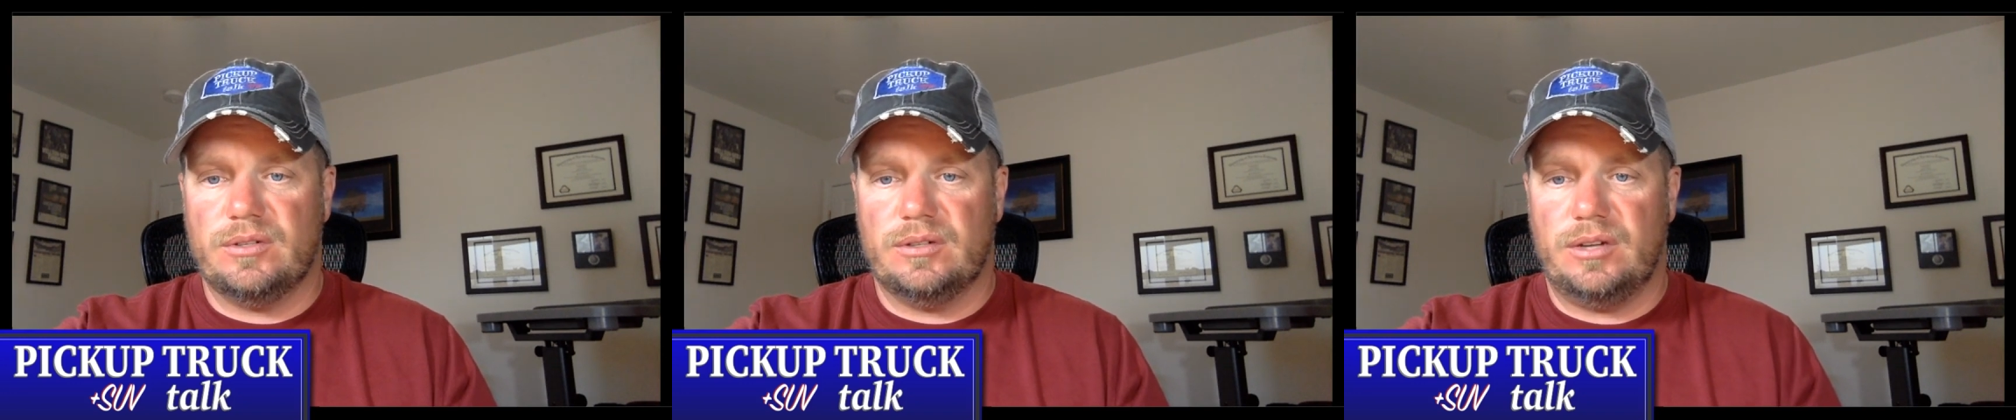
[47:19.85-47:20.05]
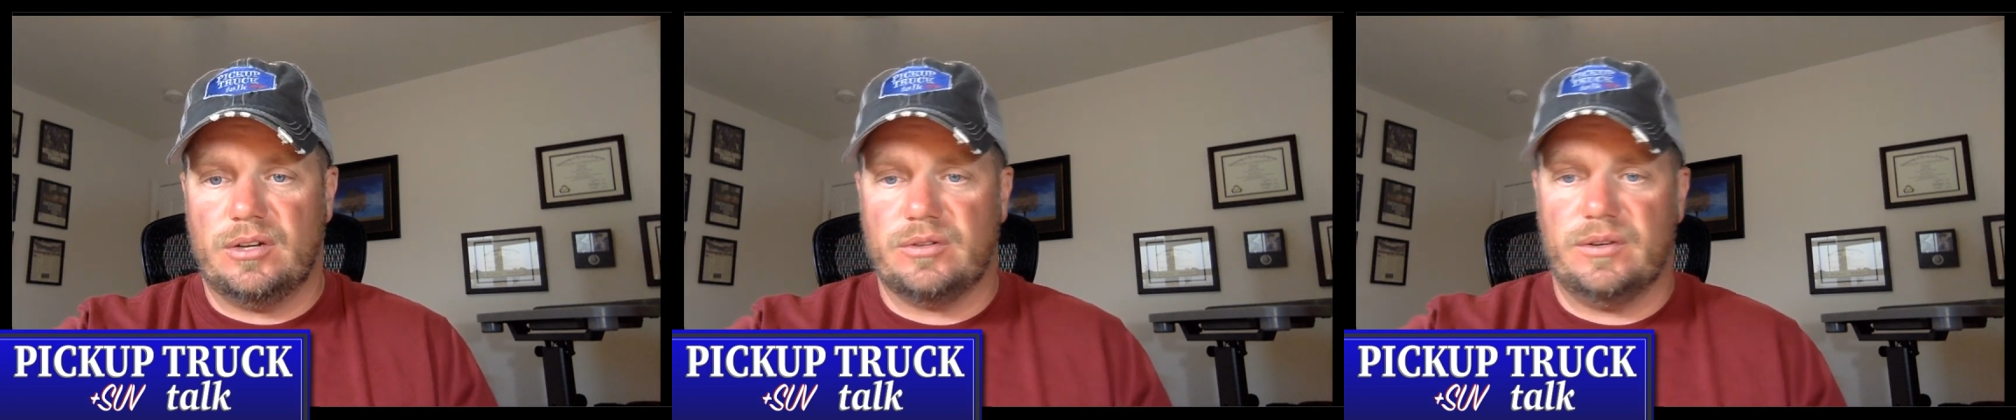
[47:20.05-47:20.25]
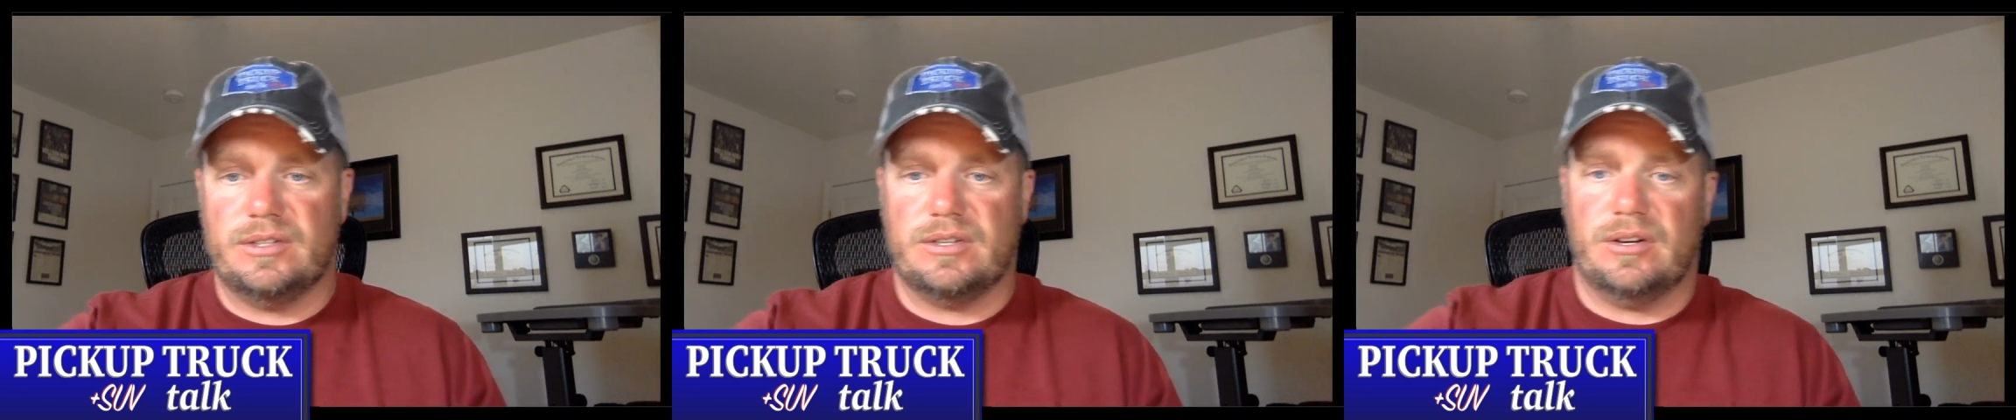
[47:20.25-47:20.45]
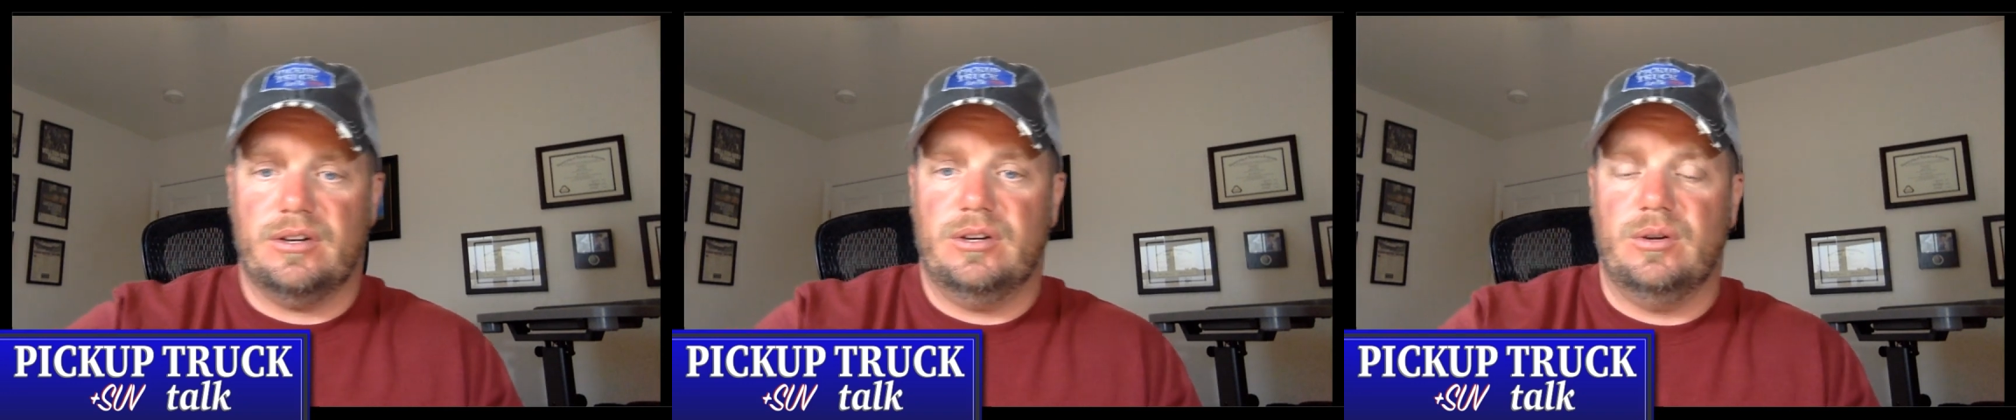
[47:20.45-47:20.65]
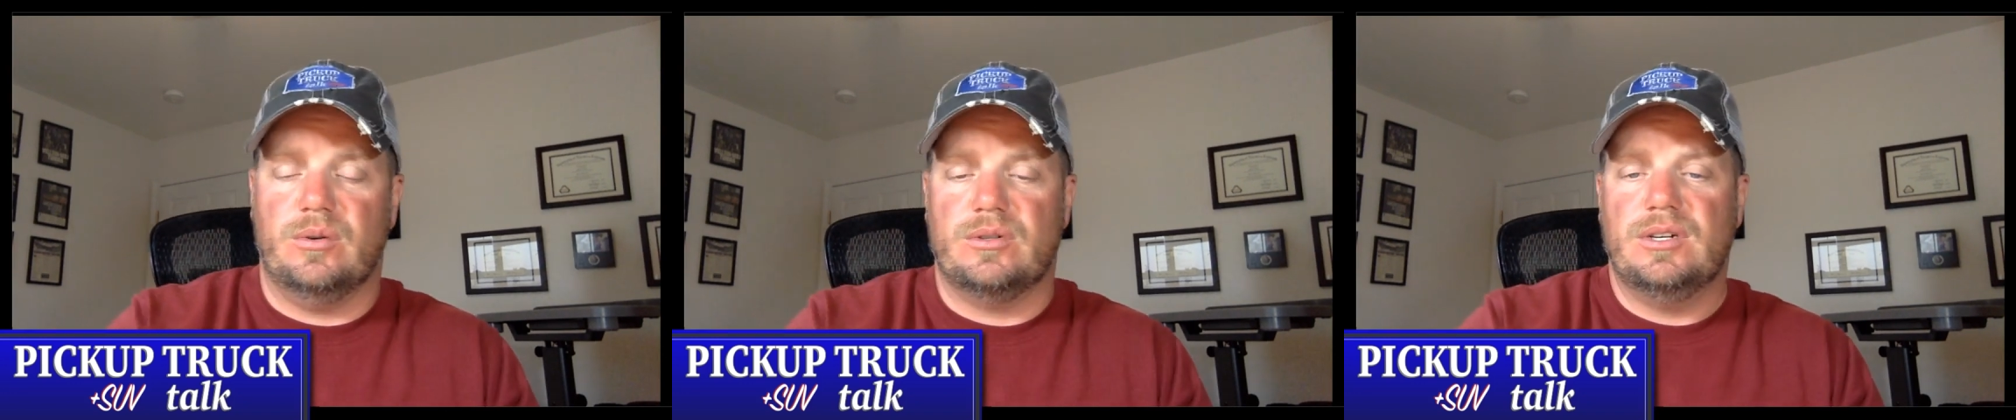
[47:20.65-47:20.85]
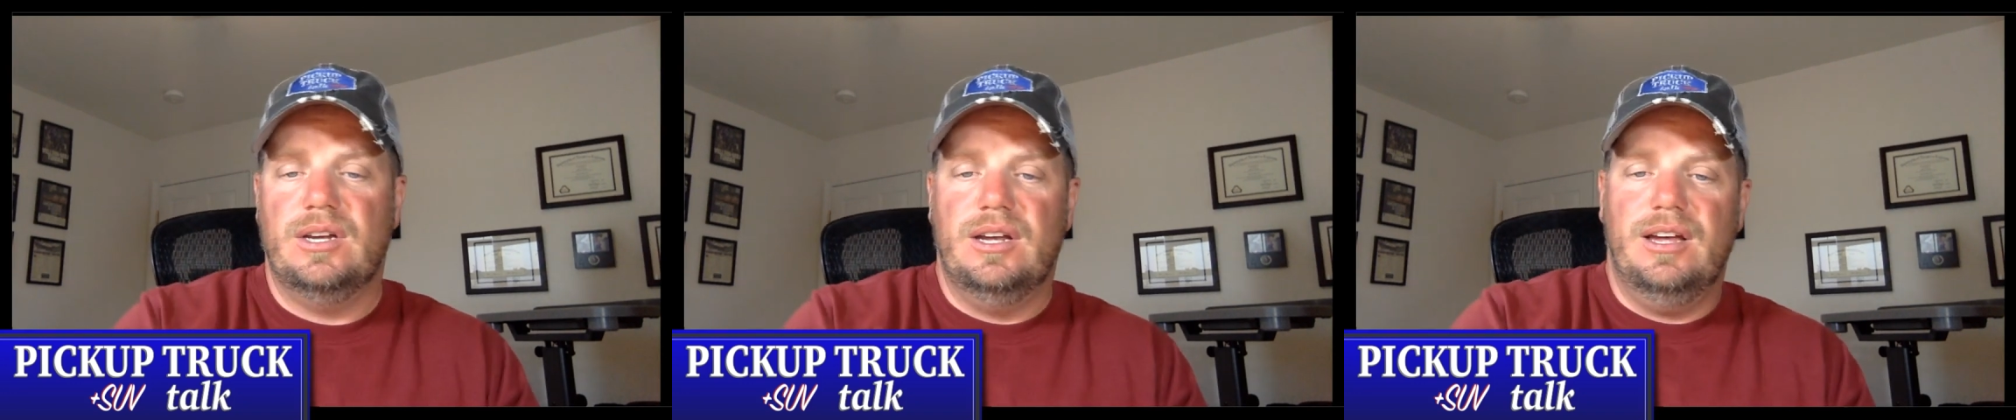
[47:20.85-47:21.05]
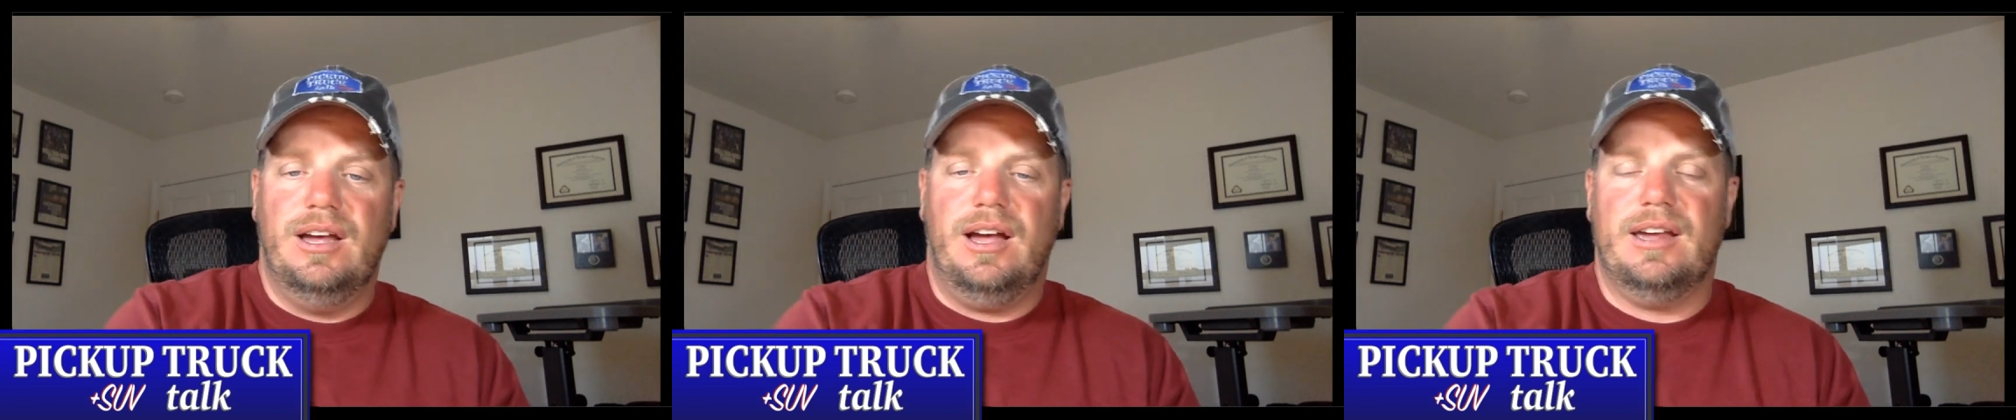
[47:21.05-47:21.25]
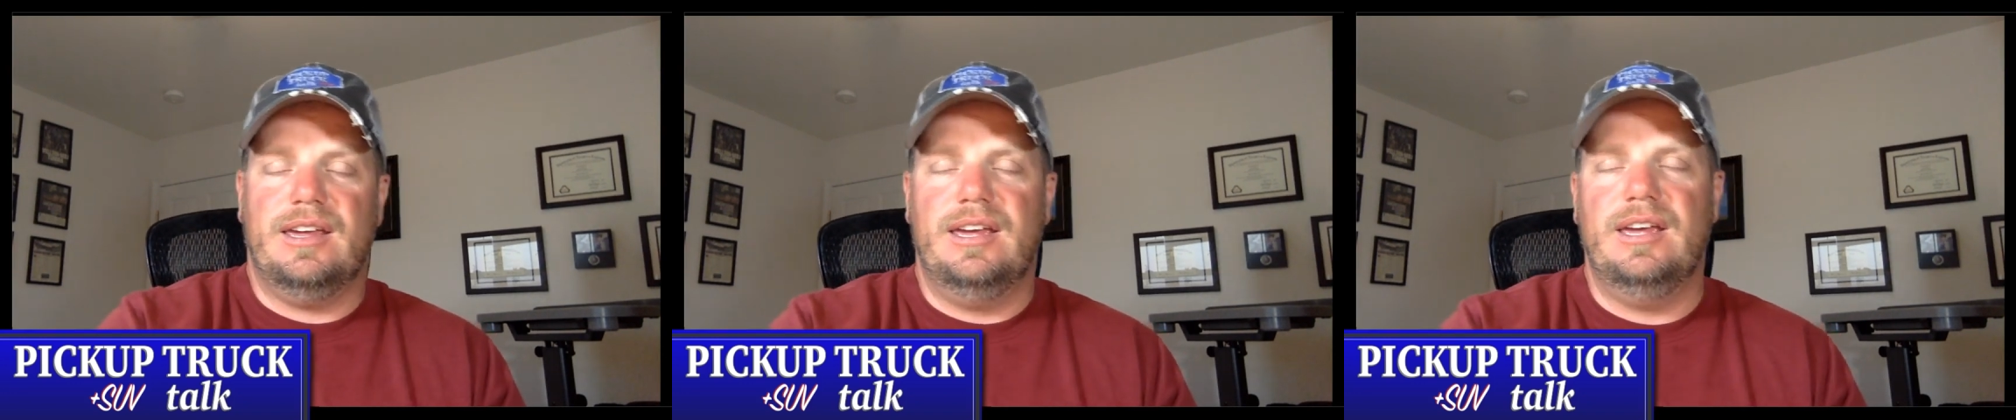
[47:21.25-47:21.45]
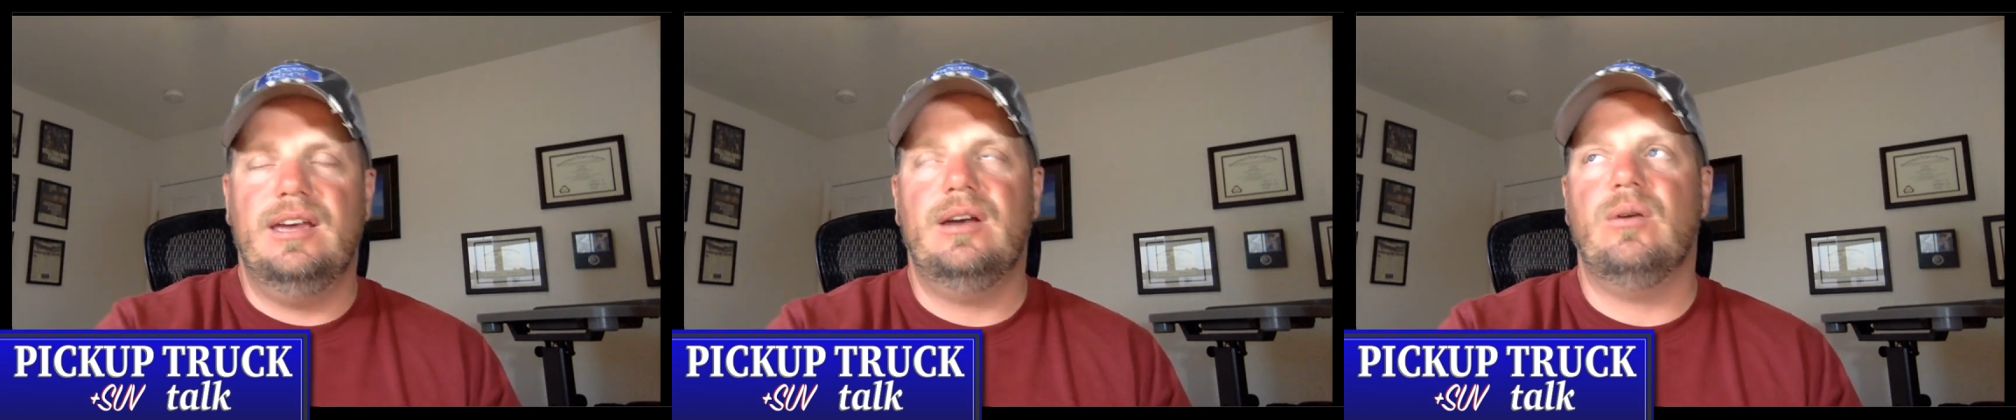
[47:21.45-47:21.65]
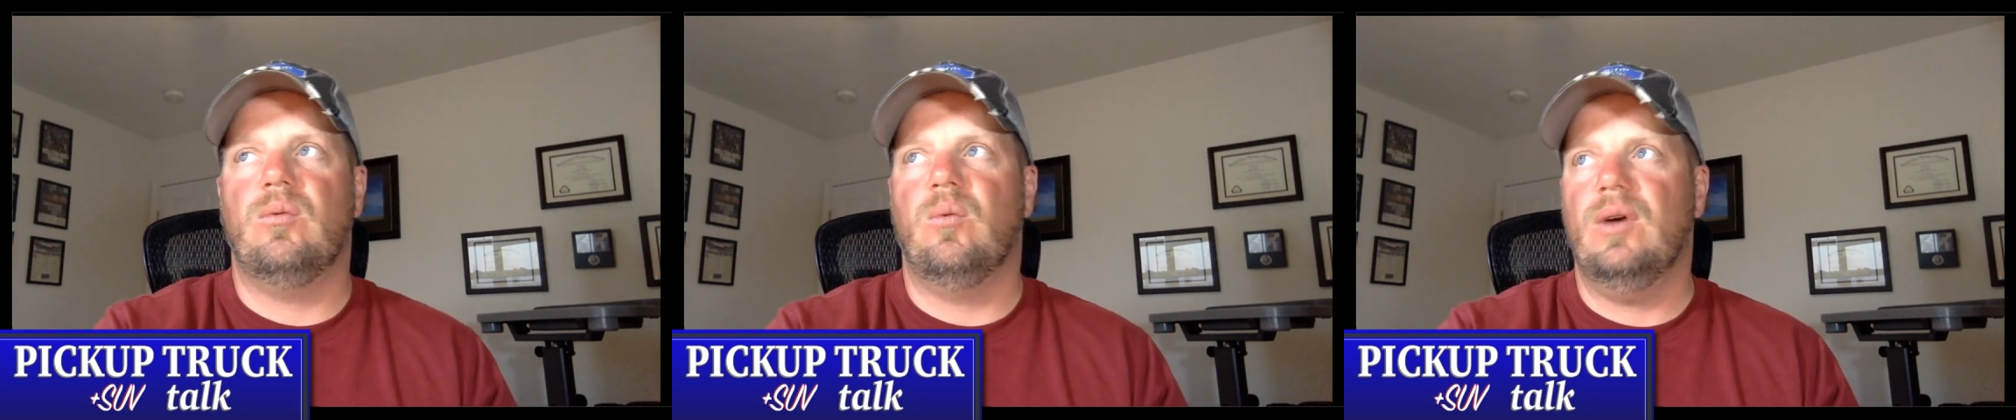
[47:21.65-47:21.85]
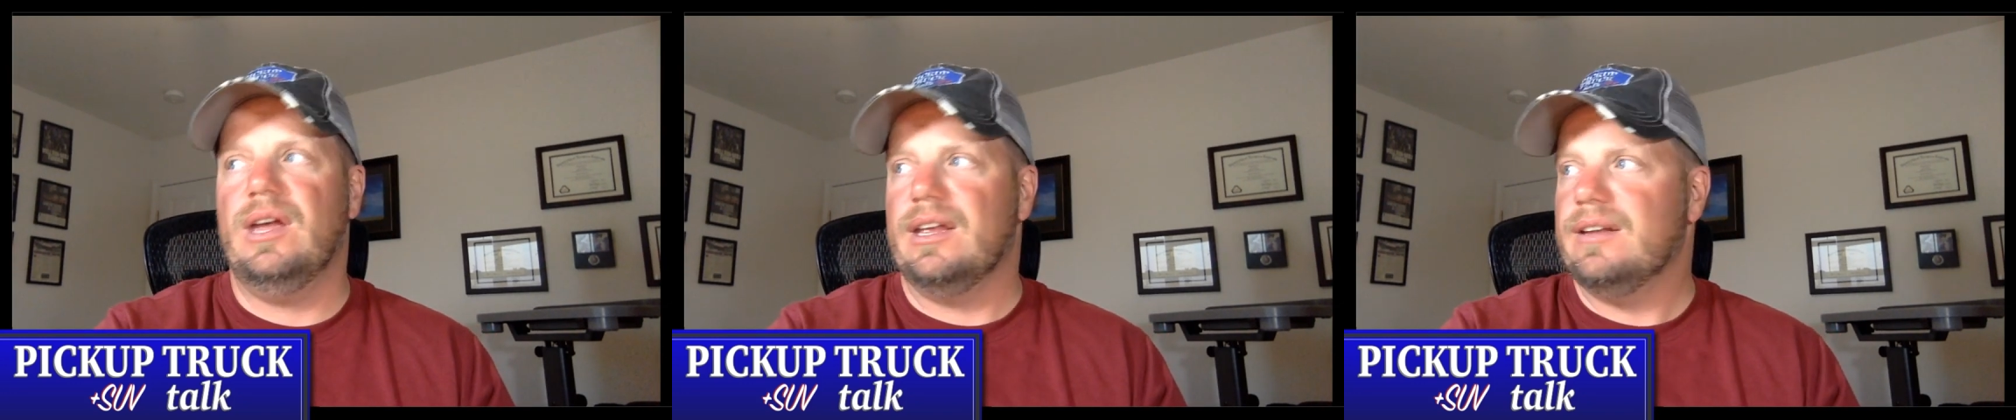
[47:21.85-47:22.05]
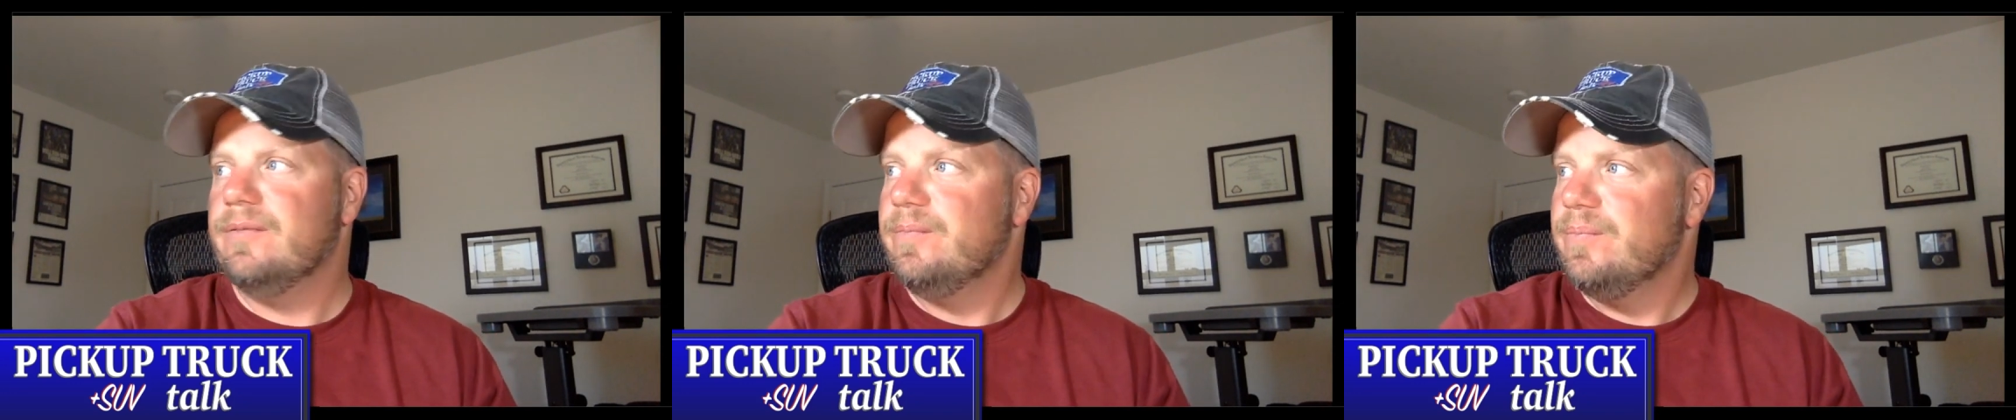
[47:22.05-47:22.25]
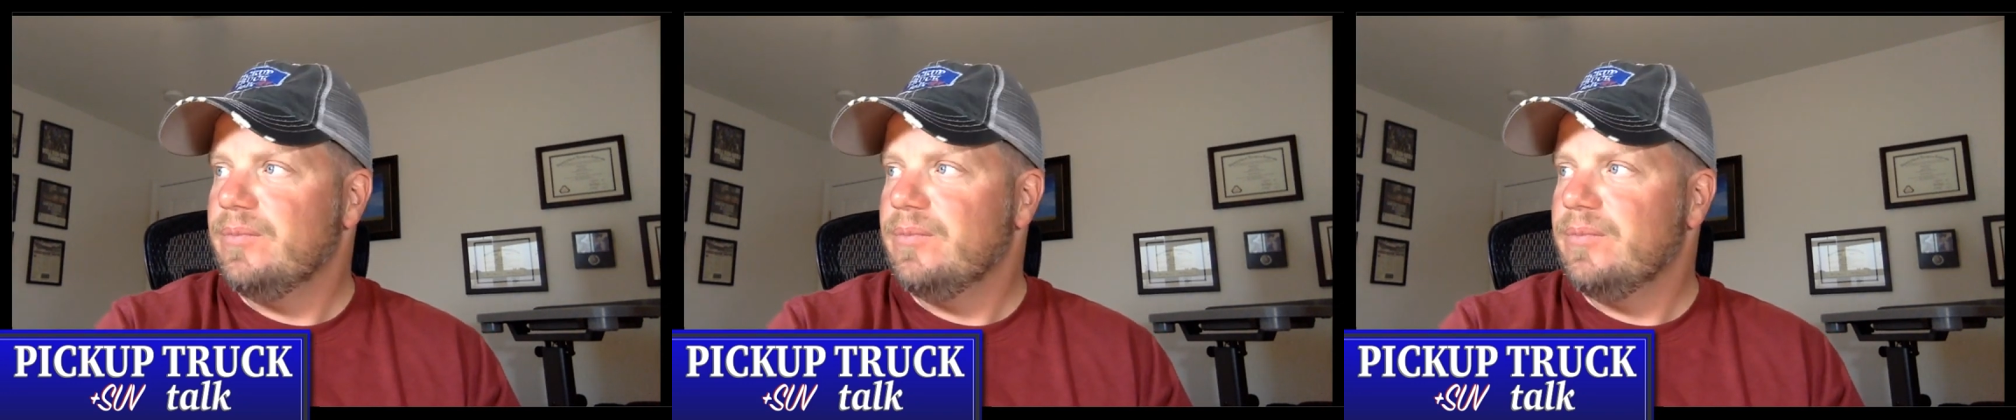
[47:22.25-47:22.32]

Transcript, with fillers: the touchscreens are huge. I can't wait.